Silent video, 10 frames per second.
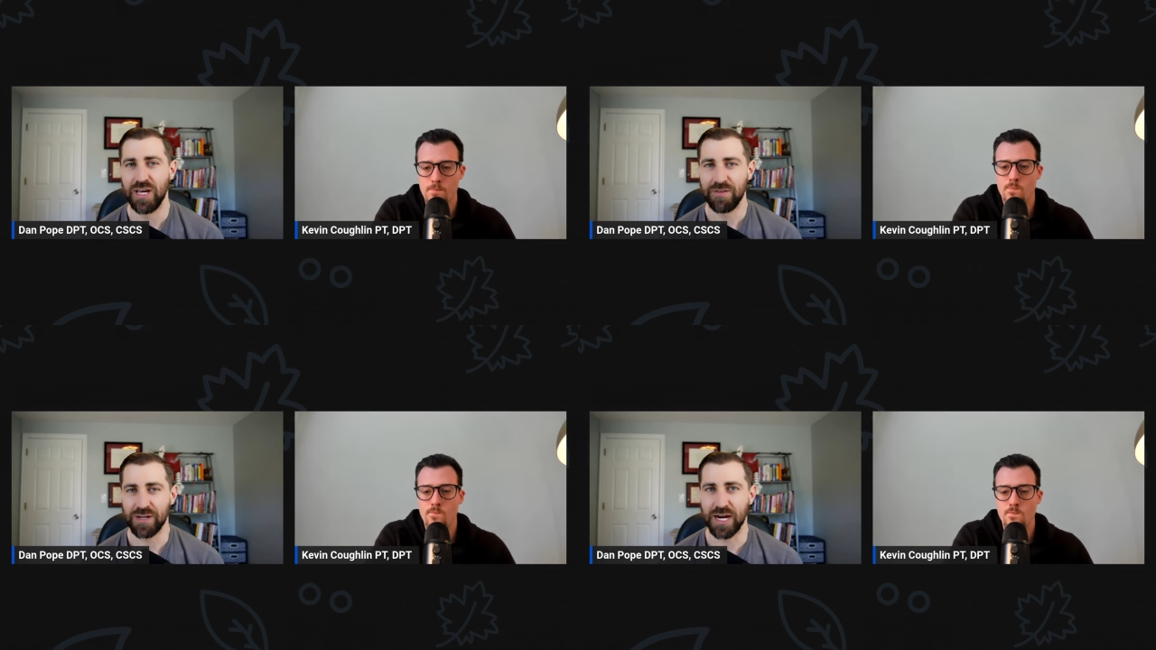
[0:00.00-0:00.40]

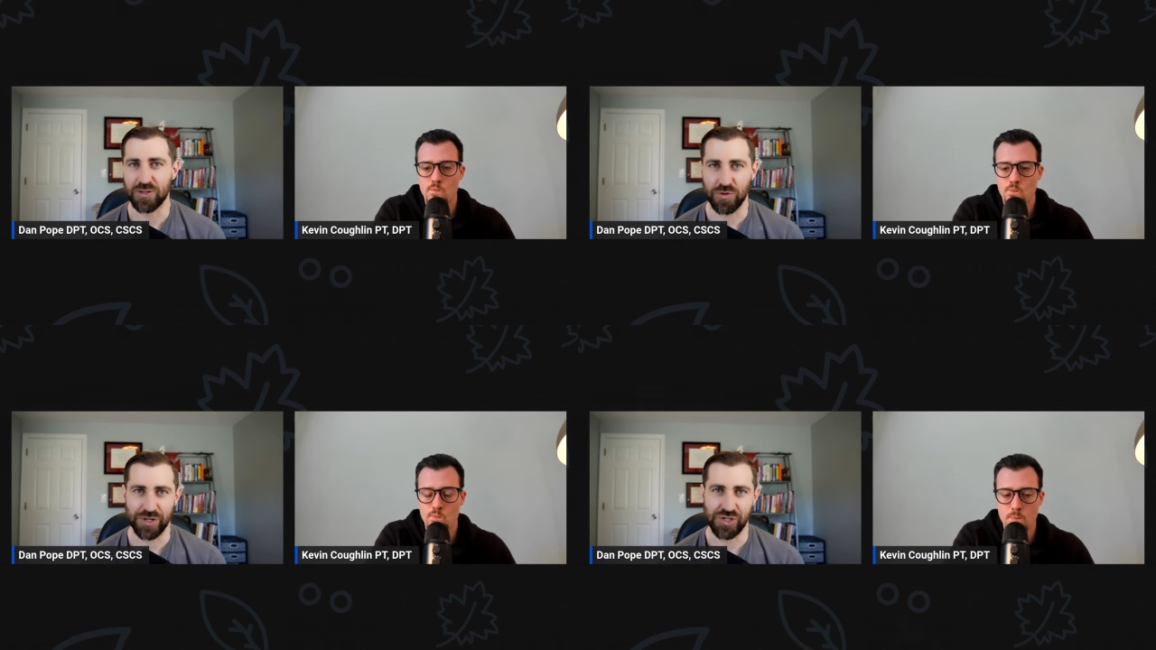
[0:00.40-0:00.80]
Speaker 1: You
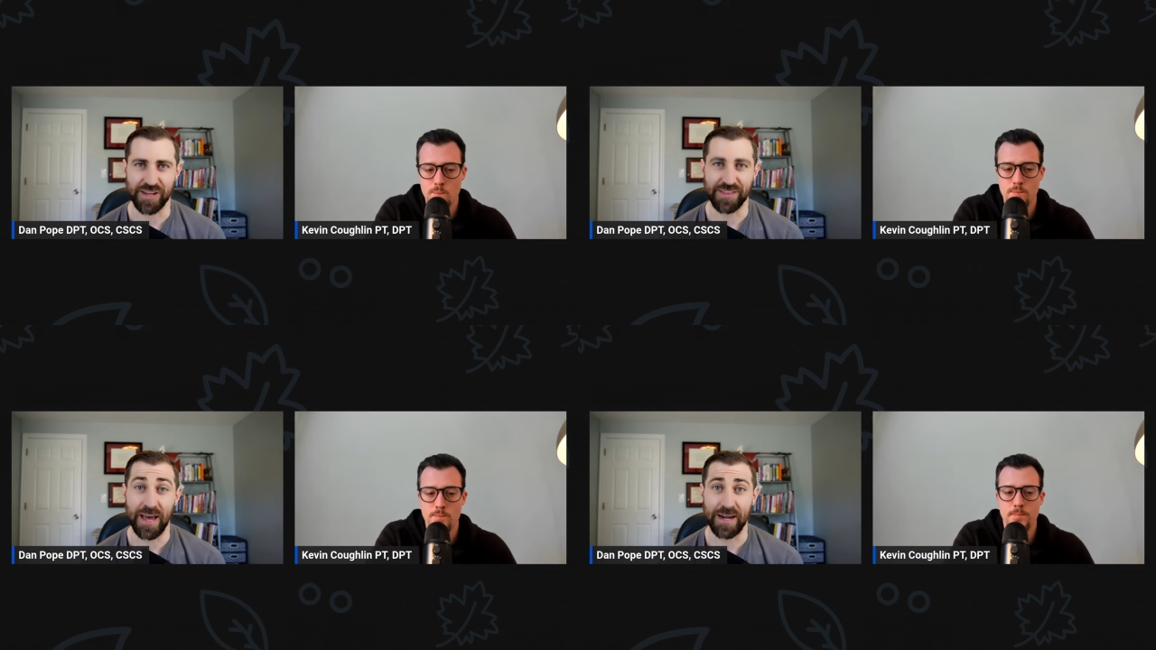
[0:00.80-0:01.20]
guys want to
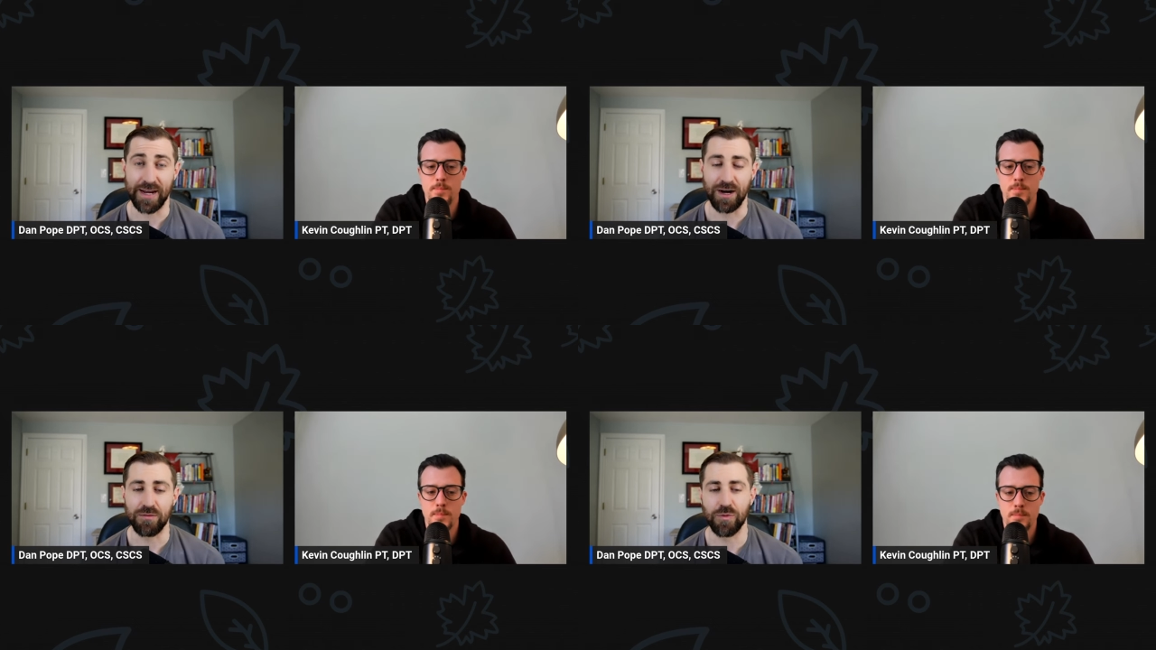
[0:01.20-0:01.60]
check that
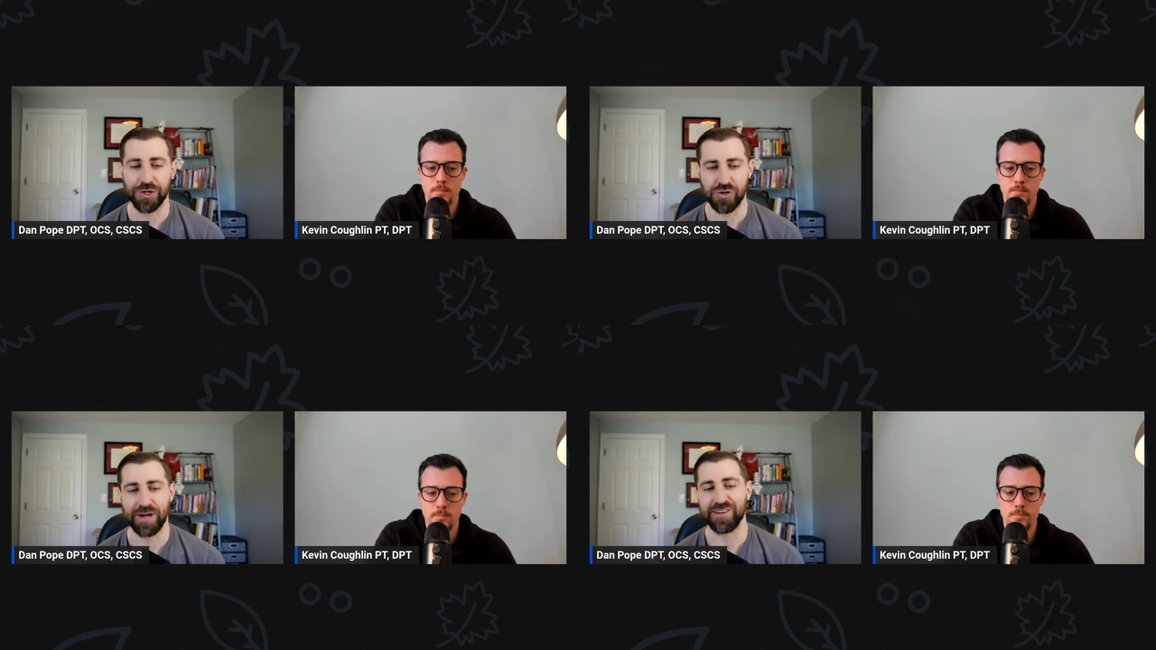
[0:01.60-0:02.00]
out when we're
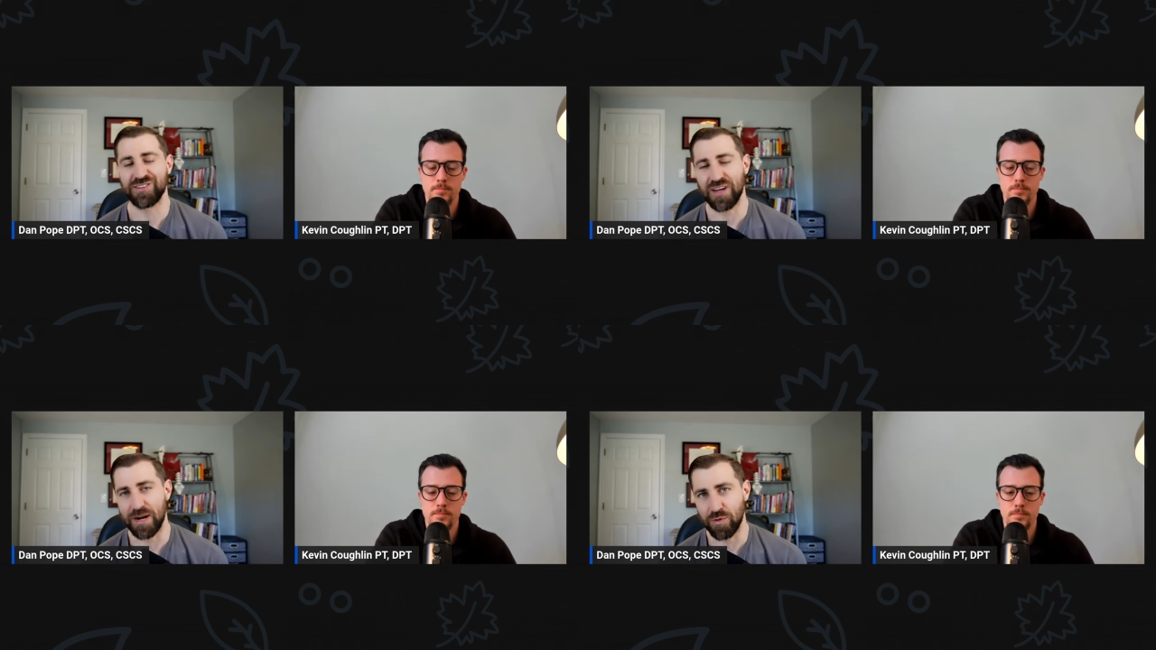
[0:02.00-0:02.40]
trying to
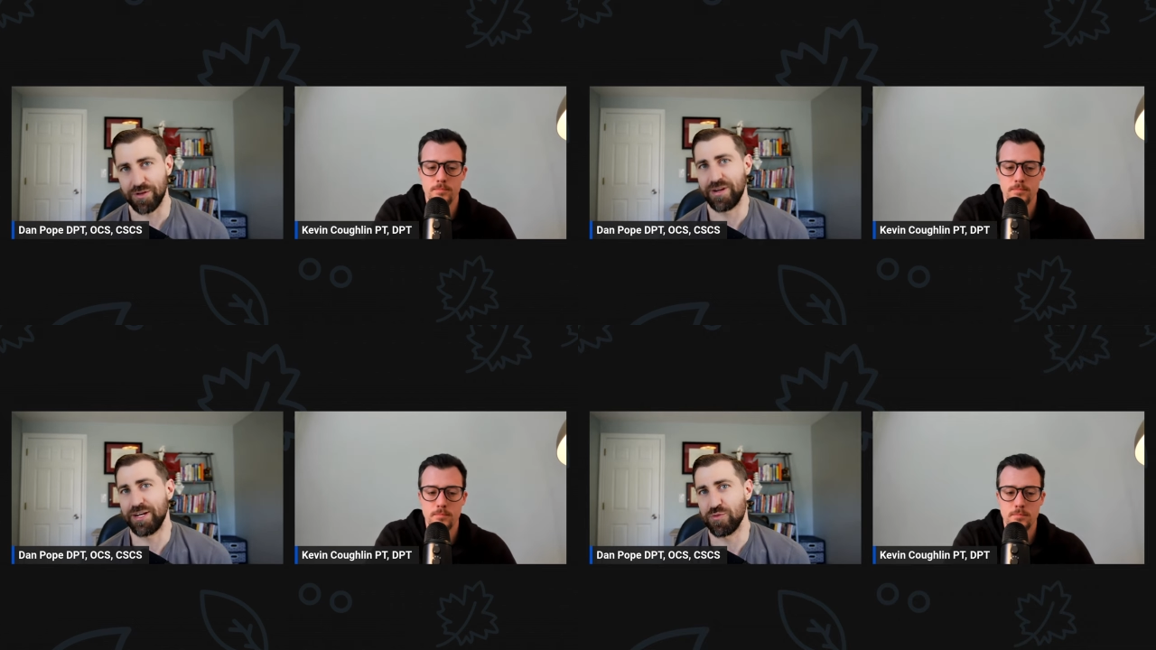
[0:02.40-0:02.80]
decide whether or
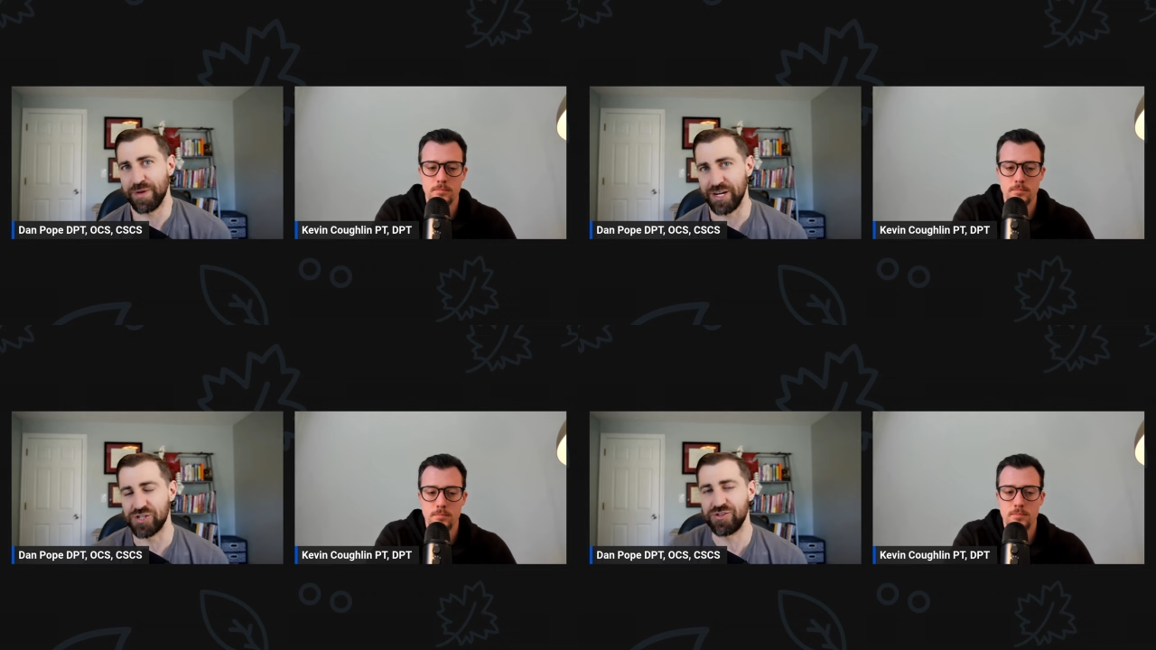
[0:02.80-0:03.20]
not your
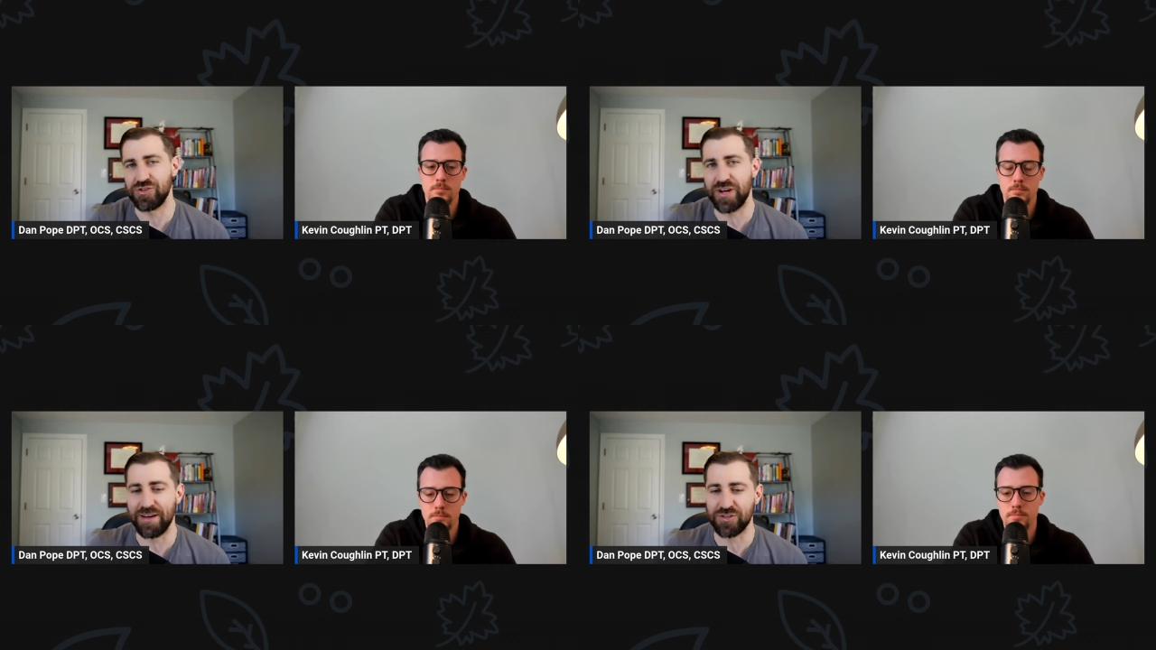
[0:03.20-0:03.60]
patient
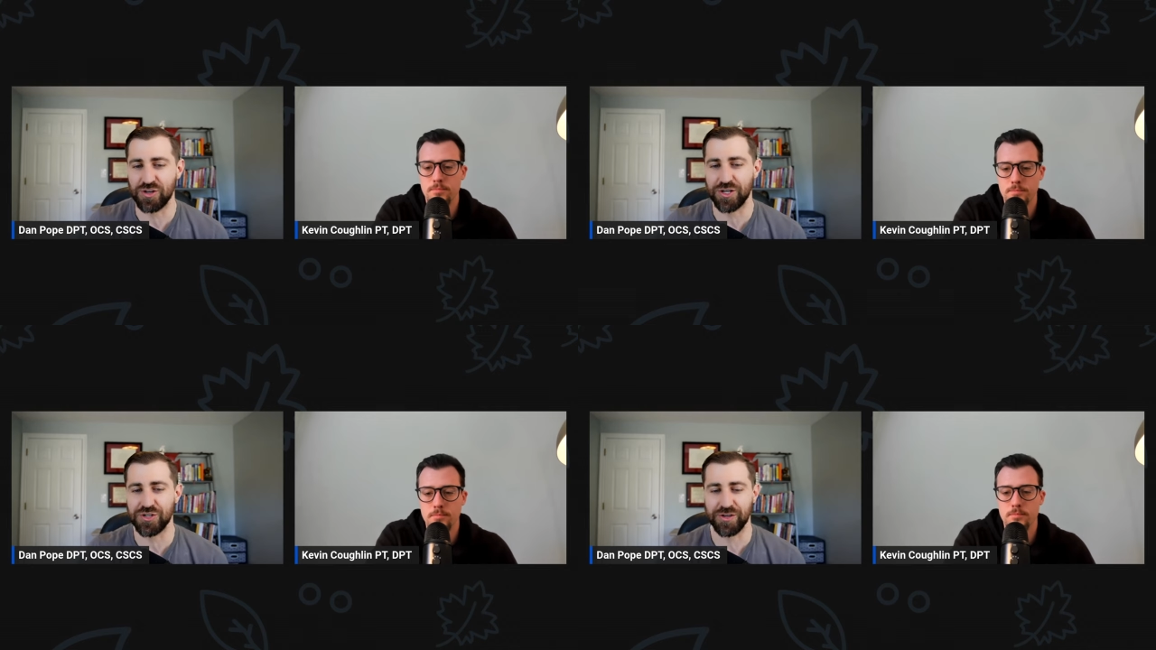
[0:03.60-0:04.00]
should have
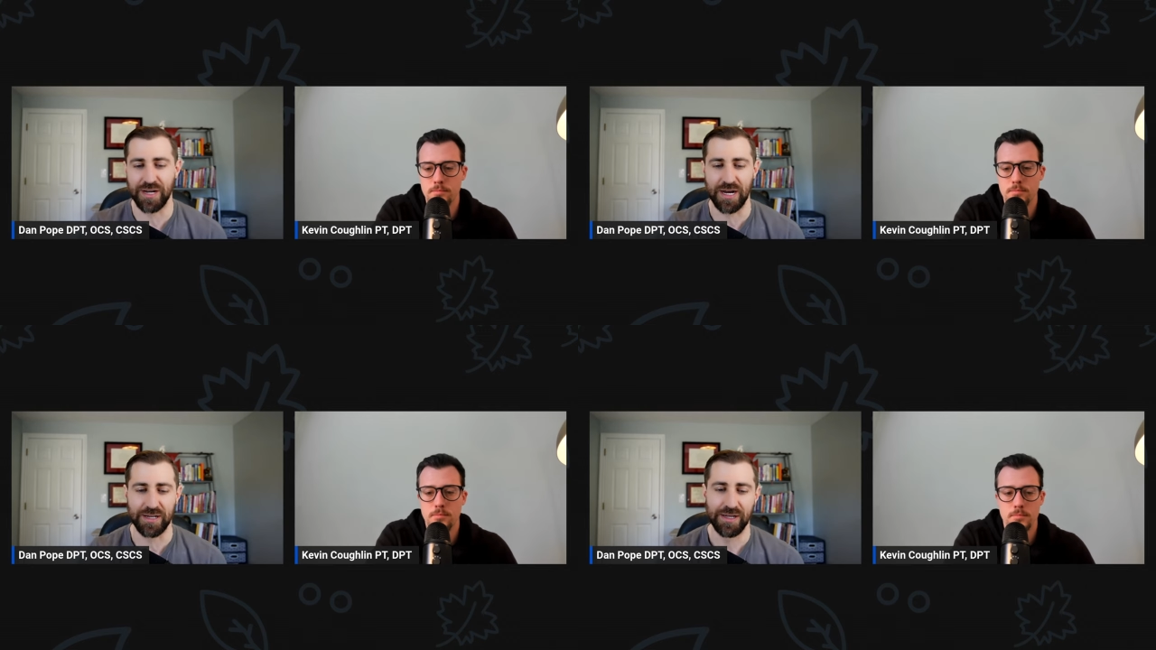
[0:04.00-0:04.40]
surgery or
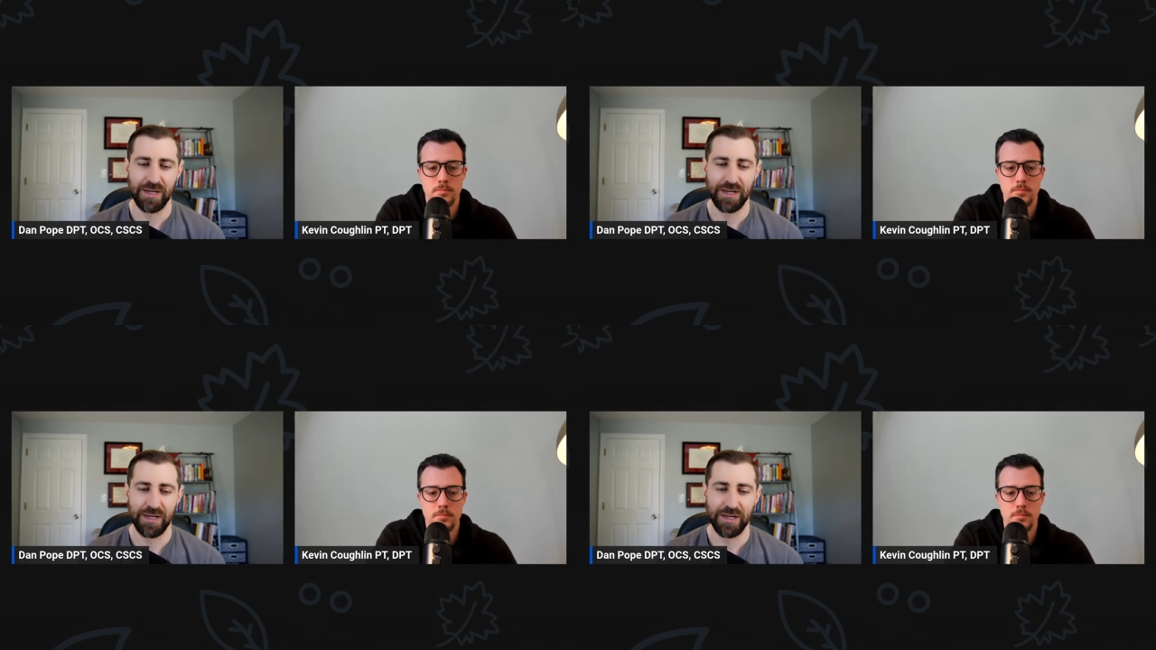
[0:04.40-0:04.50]
not.